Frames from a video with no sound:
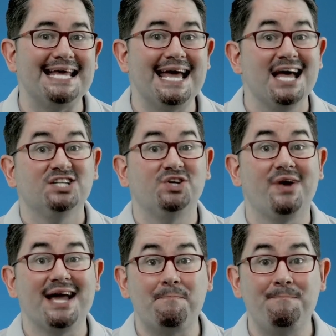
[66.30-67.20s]
to
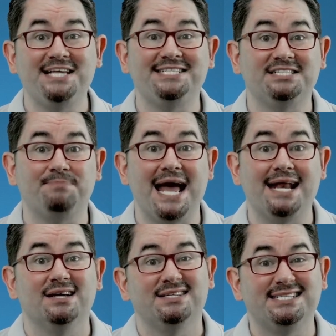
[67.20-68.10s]
create a business
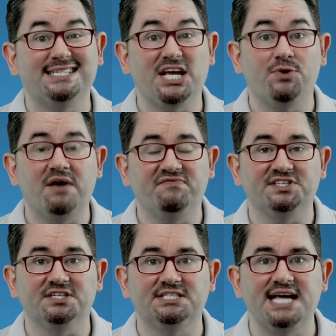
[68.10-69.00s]
plan to set you up for
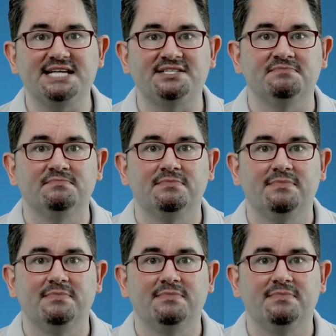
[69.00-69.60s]
success.